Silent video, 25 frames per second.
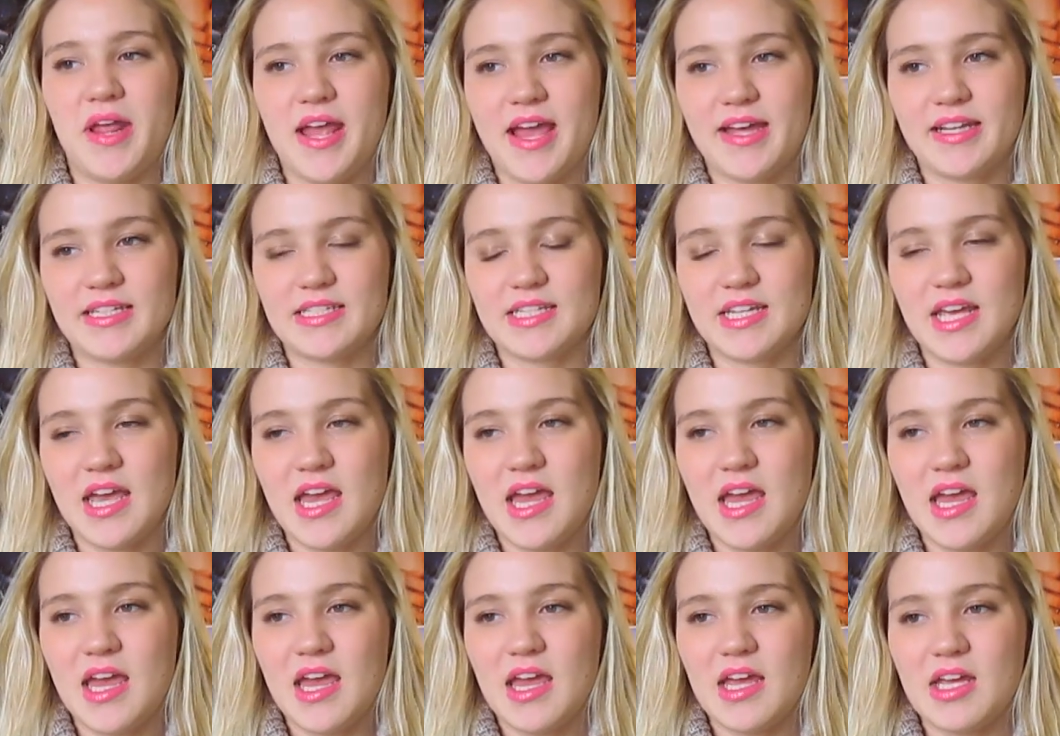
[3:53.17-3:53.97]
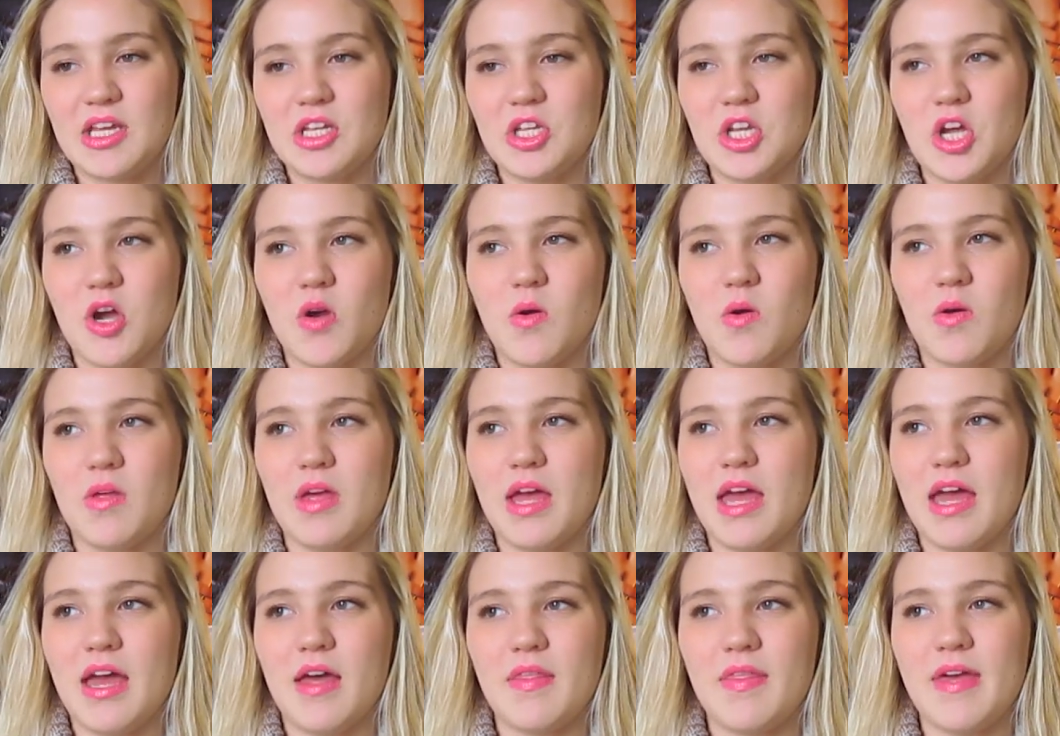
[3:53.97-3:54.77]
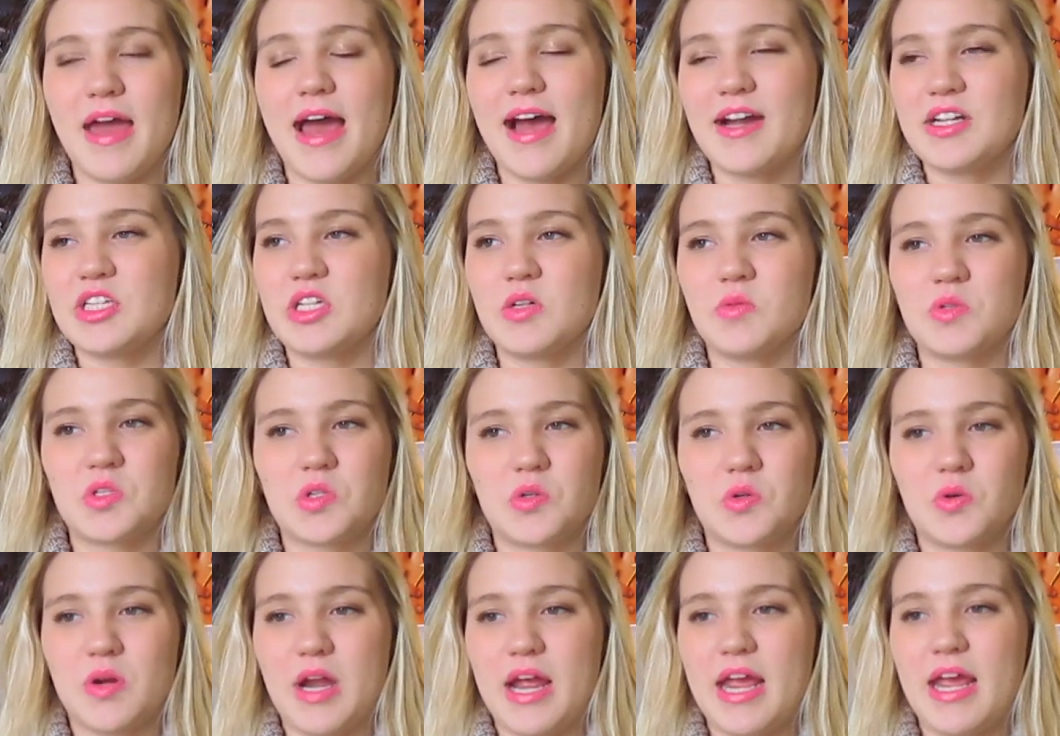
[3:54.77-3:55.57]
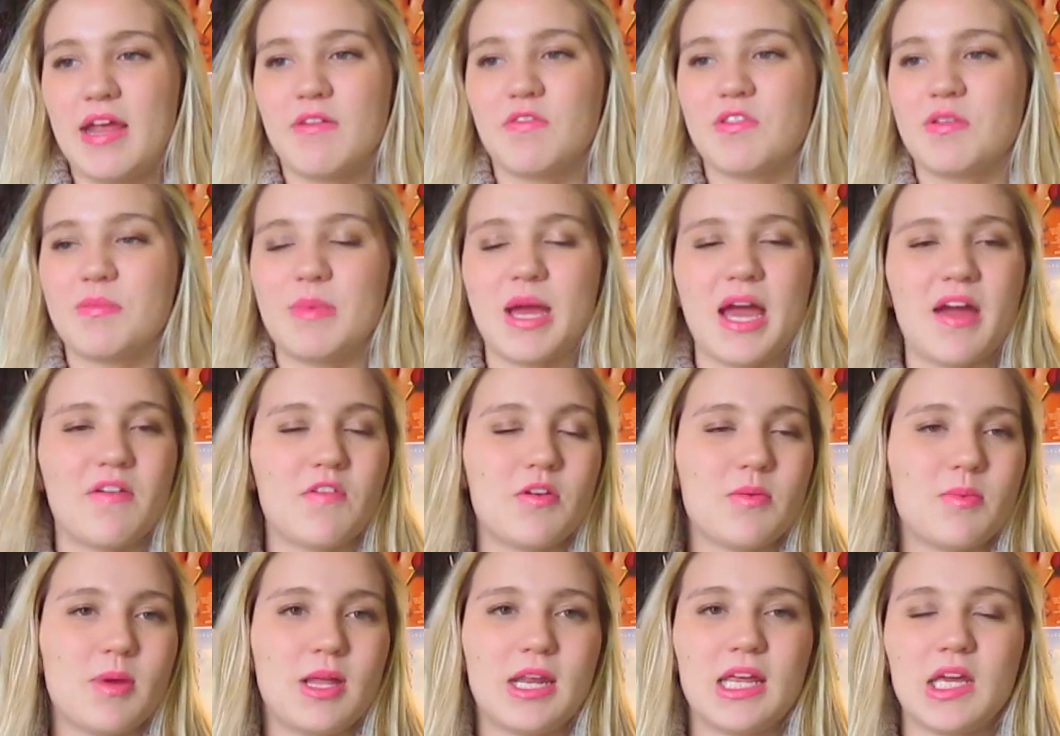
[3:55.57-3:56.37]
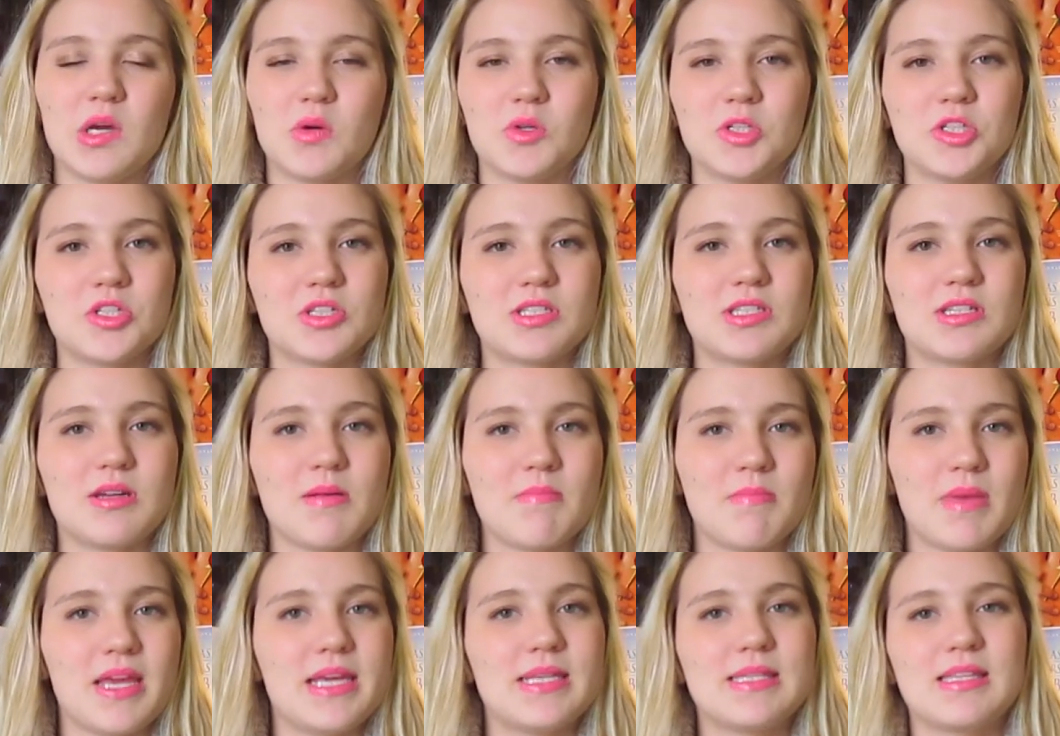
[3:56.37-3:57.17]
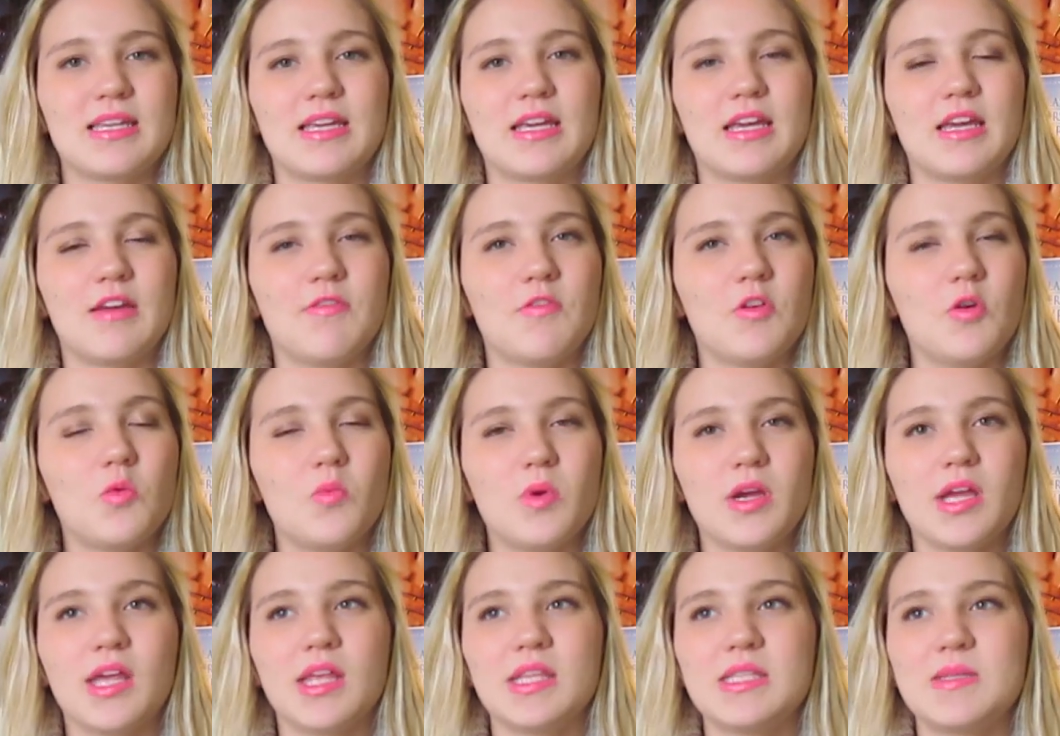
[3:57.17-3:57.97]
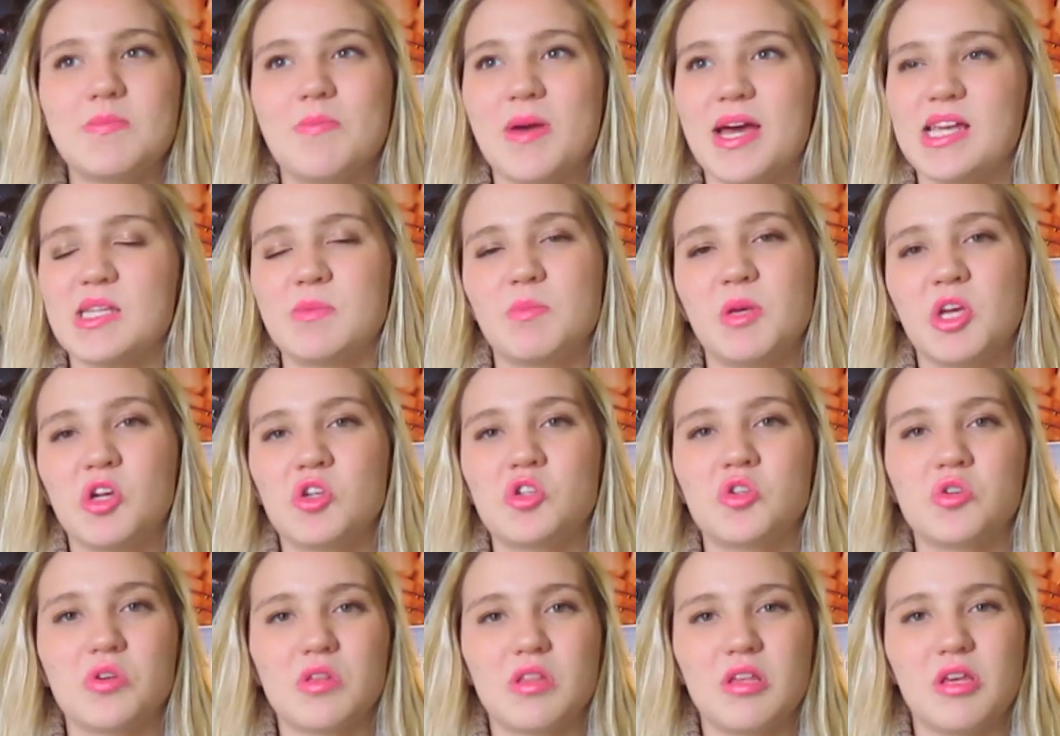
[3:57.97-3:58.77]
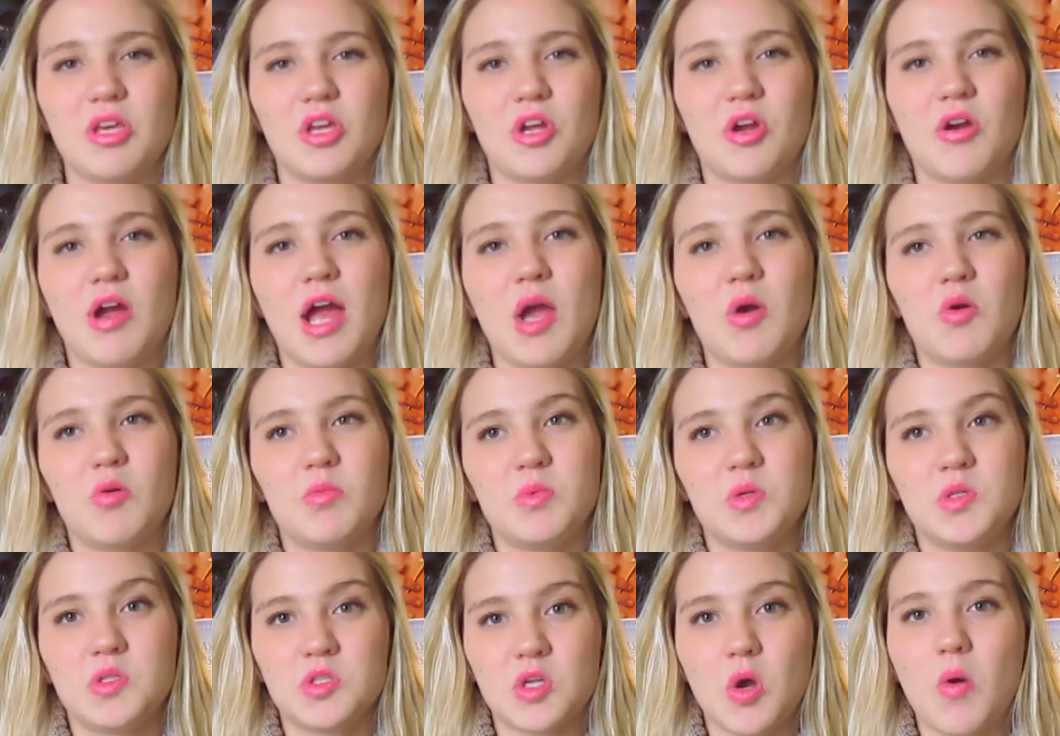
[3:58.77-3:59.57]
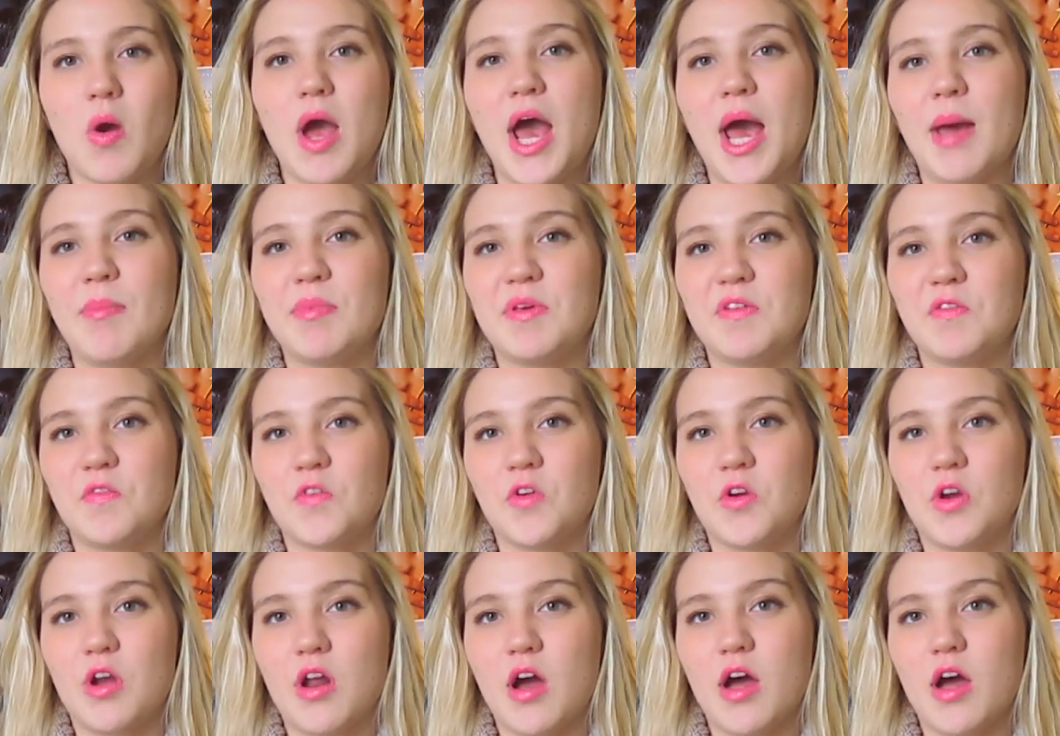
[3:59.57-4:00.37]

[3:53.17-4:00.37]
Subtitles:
And you know, the acting was great from everybody. It was just amazing. If it wins Best Picture of the Year, I will be so happy for an